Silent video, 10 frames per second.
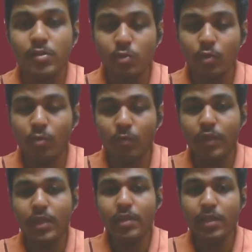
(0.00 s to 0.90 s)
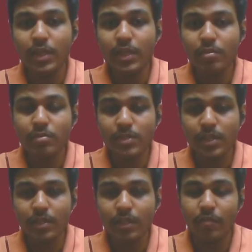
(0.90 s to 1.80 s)
So we need to see
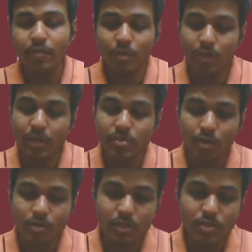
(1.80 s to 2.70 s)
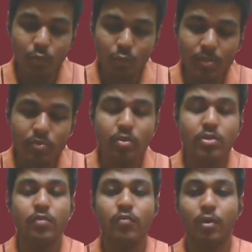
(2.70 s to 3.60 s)
that there is not just one
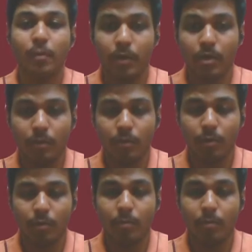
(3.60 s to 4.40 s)
solution for a particular problem,